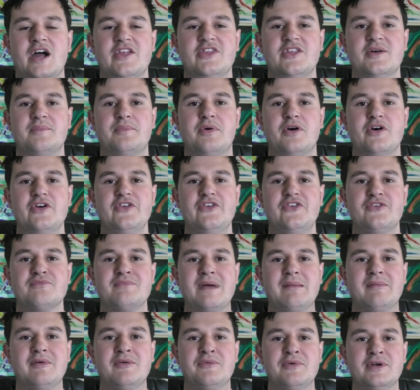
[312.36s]
and the posts
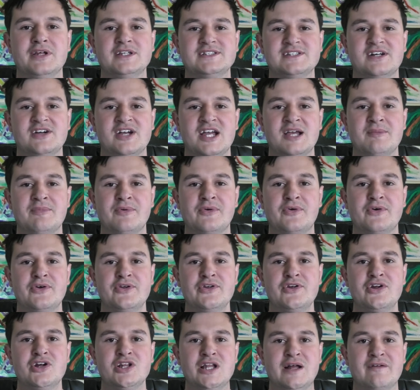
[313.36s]
made me realize how
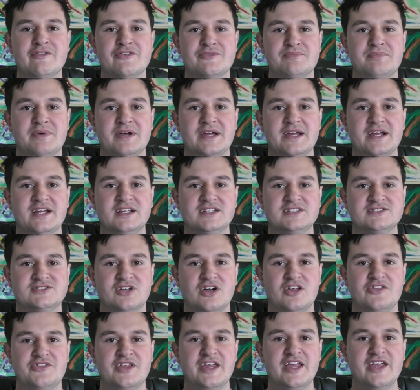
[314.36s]
hypocritical I was being.
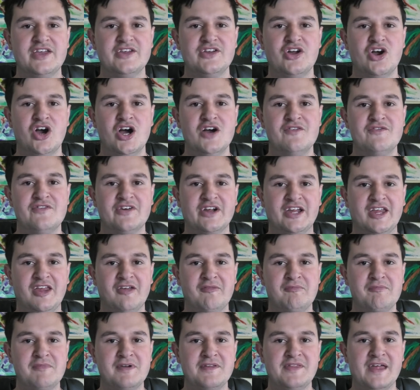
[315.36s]
So thank you to her for
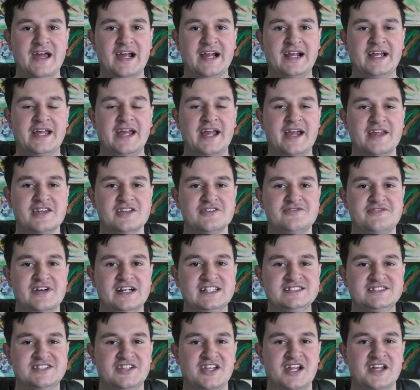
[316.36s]
giving me that kick in the
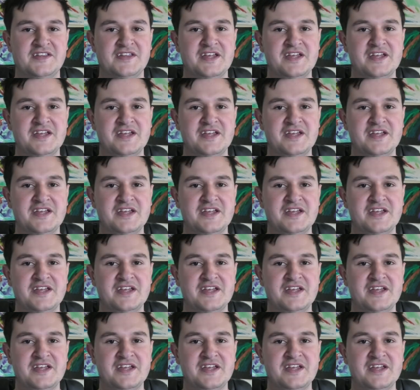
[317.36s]
face that I